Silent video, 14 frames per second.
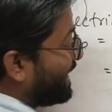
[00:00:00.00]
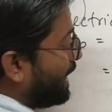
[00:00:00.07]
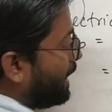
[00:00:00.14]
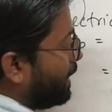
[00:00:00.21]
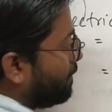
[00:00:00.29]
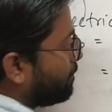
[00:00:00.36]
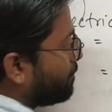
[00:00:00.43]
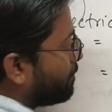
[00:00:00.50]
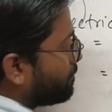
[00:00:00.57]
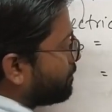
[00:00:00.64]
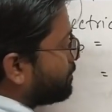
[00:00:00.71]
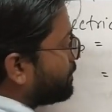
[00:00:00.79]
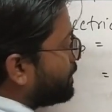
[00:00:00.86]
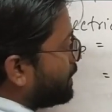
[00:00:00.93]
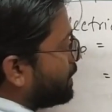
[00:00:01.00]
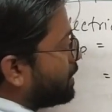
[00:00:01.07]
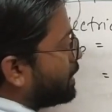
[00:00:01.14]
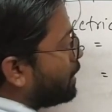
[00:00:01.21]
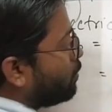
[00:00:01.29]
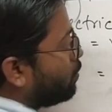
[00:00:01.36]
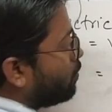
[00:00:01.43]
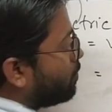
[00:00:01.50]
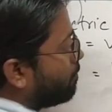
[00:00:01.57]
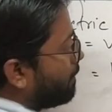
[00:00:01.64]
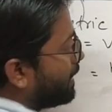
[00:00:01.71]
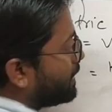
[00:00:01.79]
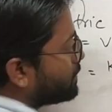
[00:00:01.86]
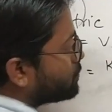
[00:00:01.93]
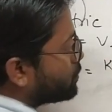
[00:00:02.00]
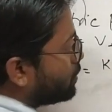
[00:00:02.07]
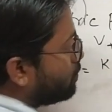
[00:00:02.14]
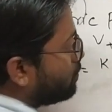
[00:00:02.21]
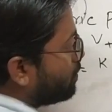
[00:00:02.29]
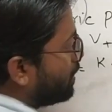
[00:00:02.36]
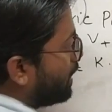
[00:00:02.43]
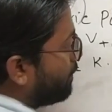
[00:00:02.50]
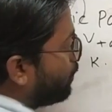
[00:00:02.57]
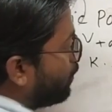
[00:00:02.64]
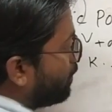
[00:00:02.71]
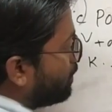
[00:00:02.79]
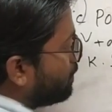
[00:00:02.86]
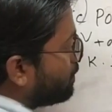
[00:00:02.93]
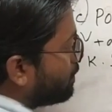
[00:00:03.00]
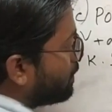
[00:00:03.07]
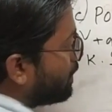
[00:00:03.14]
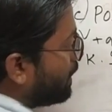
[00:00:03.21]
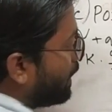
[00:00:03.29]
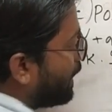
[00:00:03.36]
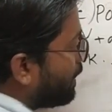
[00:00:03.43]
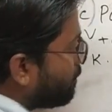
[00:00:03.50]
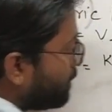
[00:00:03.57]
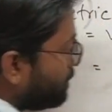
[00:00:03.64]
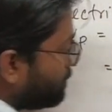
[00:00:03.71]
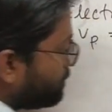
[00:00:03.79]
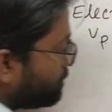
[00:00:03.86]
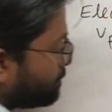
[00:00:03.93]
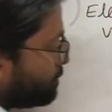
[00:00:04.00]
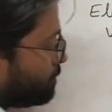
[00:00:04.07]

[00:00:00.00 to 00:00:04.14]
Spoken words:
Q minus Q upon R1.